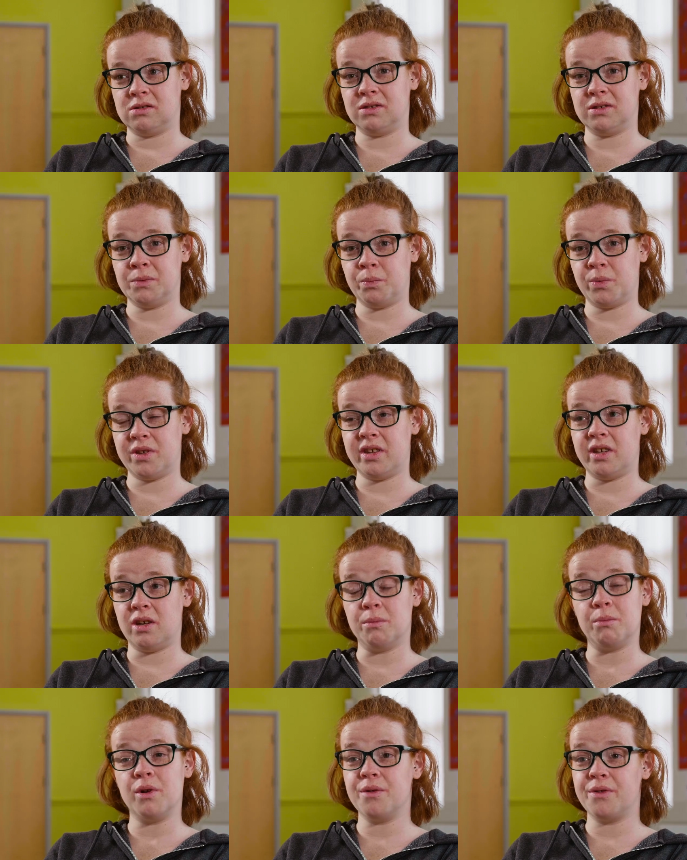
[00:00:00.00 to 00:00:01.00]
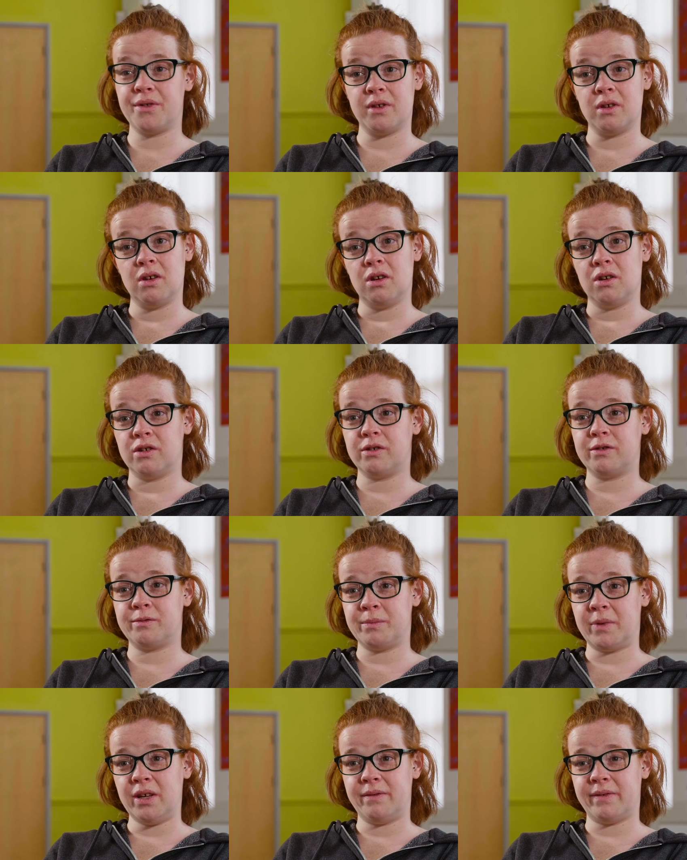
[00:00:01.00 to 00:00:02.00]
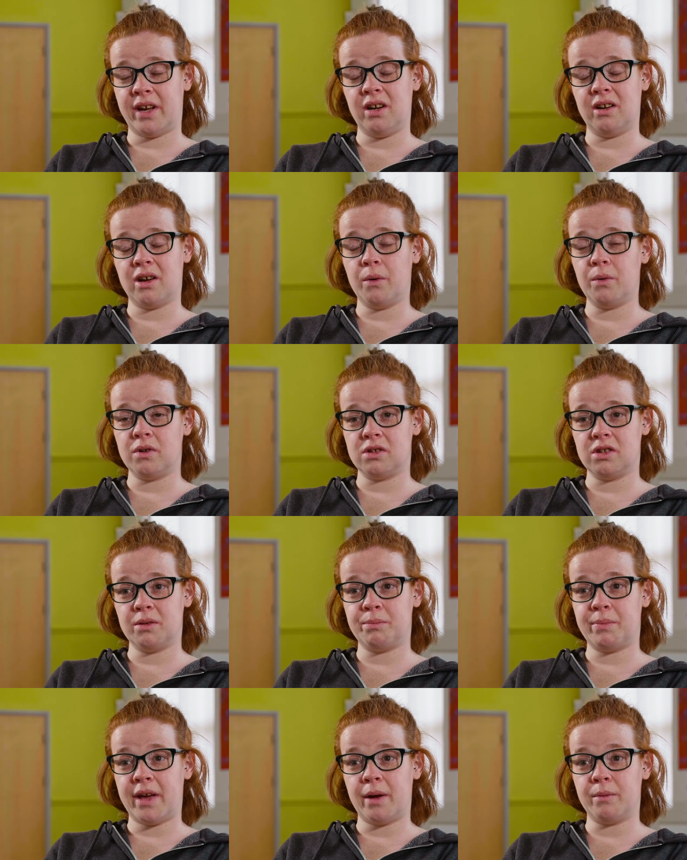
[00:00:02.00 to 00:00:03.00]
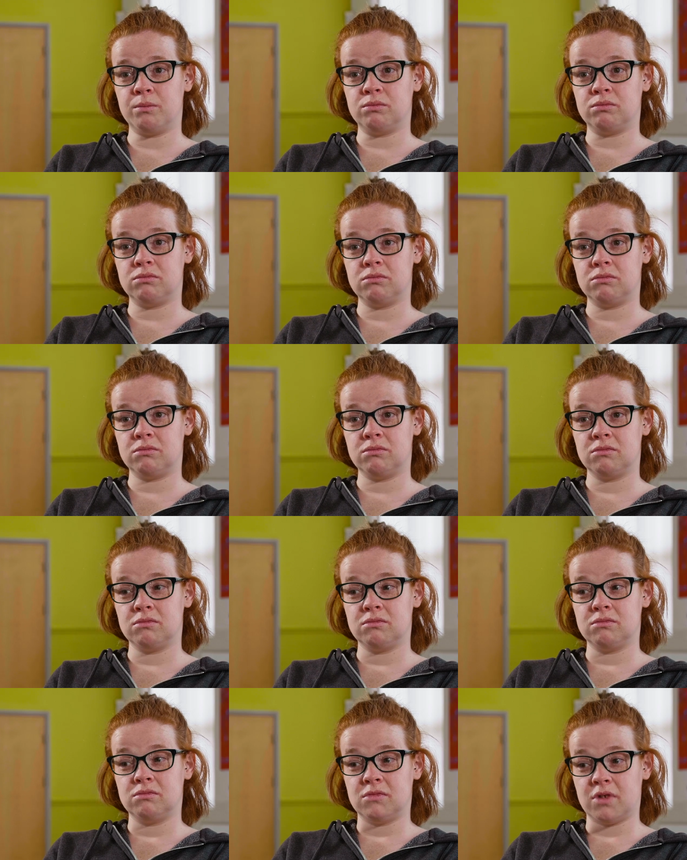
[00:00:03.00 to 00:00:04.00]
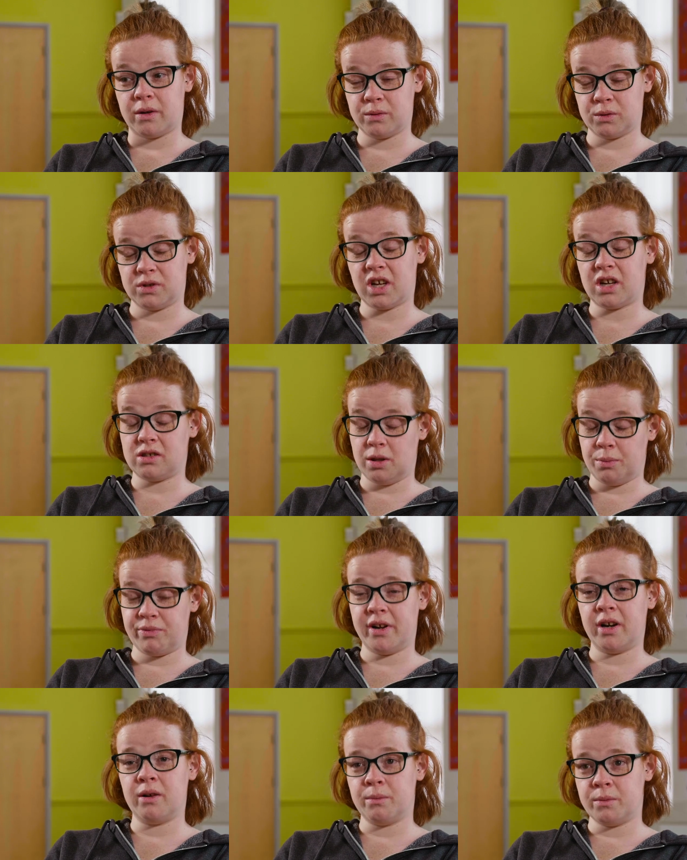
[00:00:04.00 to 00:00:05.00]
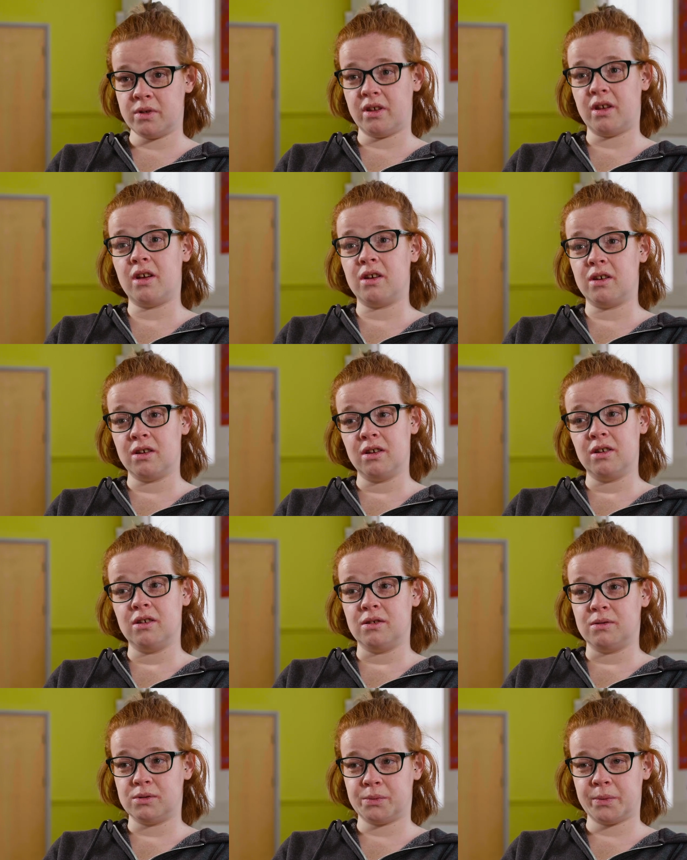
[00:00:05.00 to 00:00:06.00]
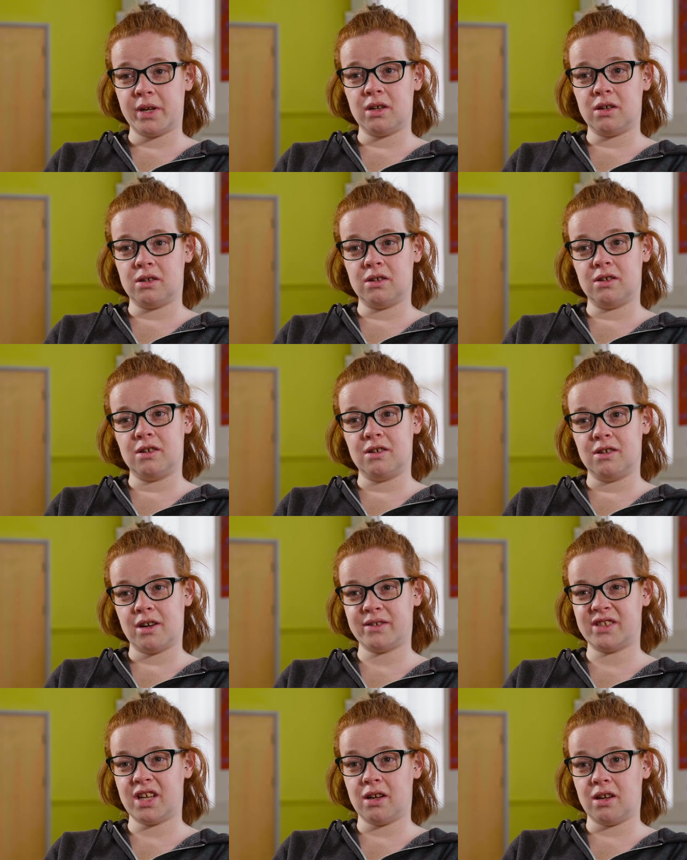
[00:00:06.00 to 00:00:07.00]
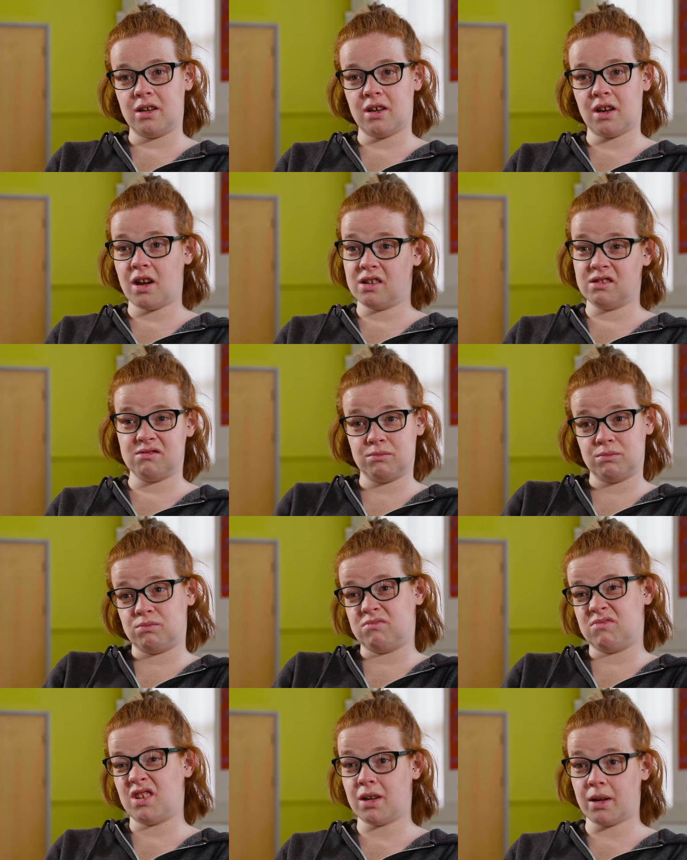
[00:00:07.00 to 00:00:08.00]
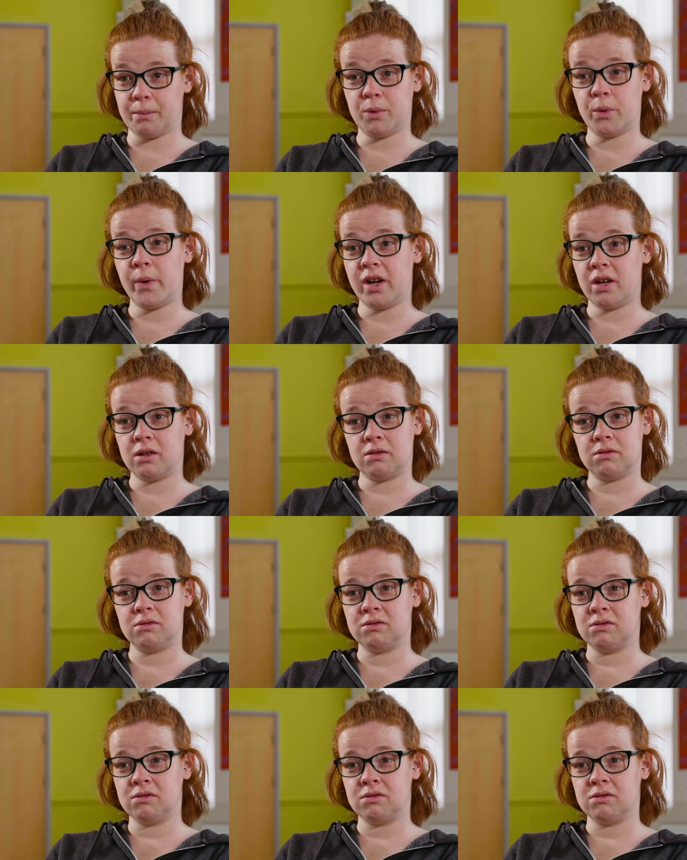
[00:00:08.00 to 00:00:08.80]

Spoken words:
Within a month of me finding out that I was actually pregnant with her, was when I said, I'm quitting.